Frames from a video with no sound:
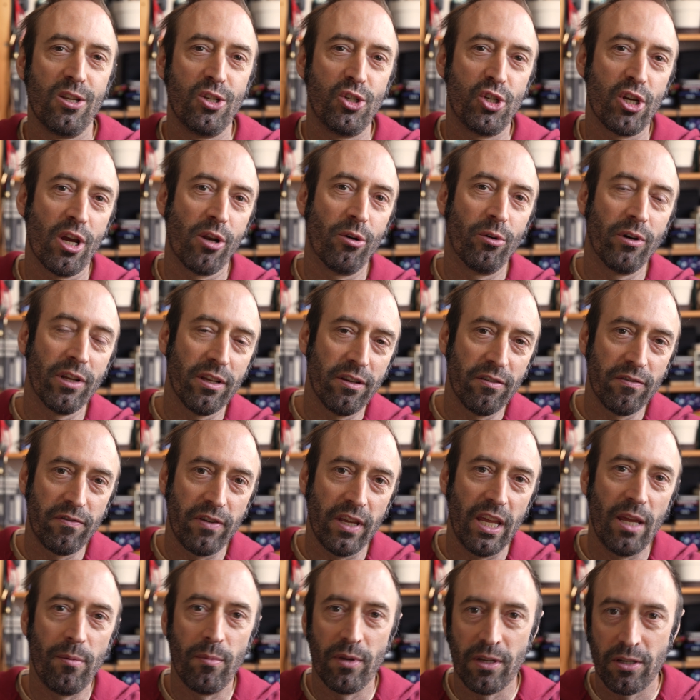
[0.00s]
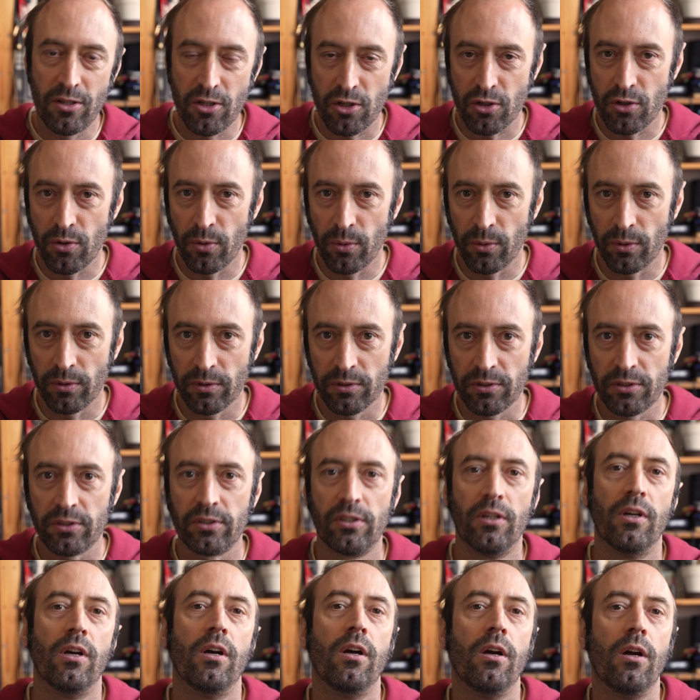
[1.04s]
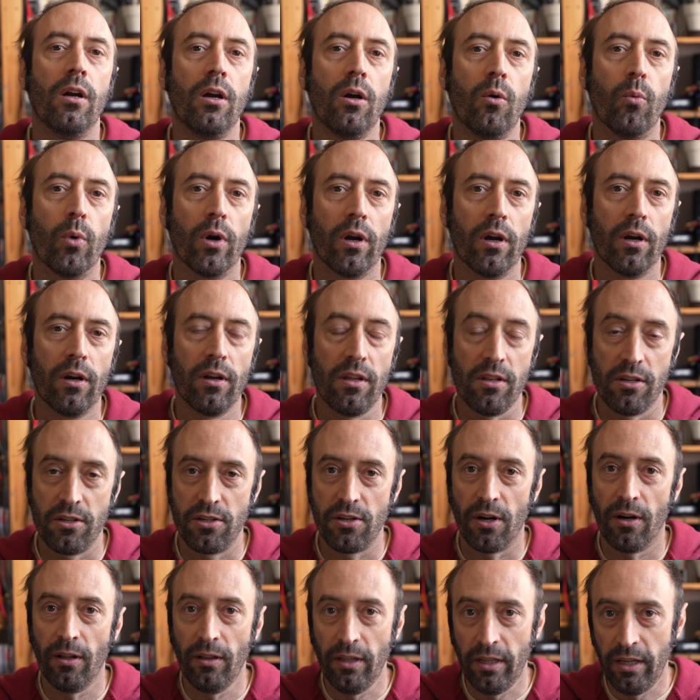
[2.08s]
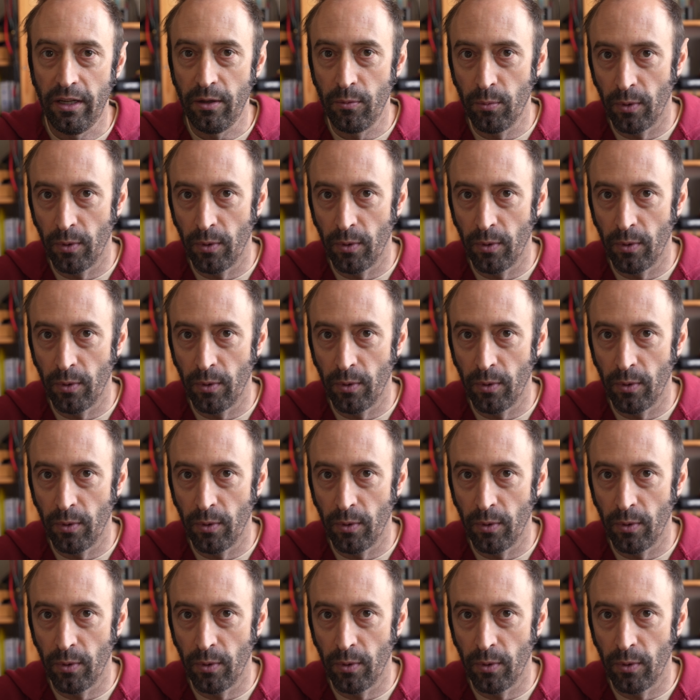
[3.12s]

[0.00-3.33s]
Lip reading: generative image tools were DALL-E